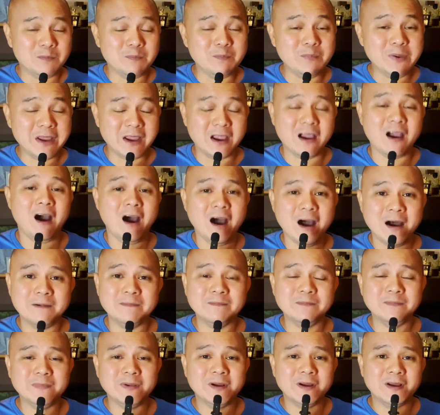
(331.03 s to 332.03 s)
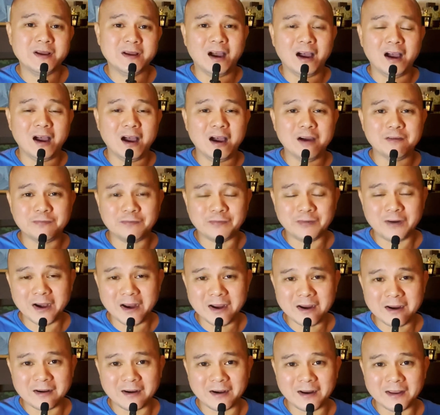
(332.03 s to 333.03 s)
become a
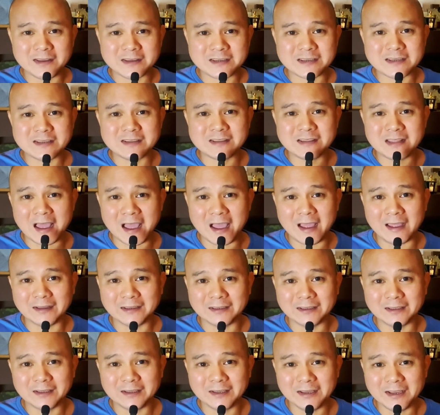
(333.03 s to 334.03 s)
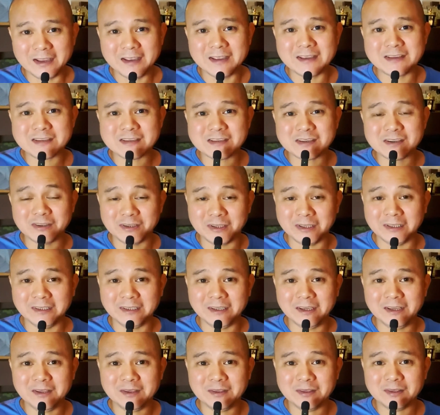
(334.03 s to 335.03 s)
fragrance that is
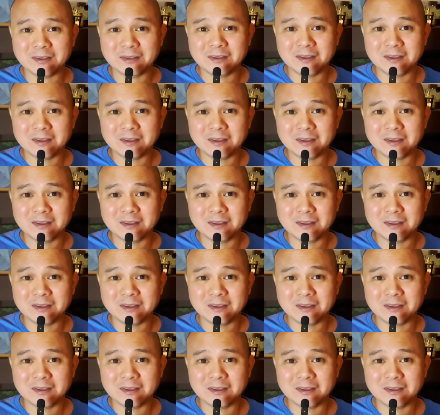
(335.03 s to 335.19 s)
really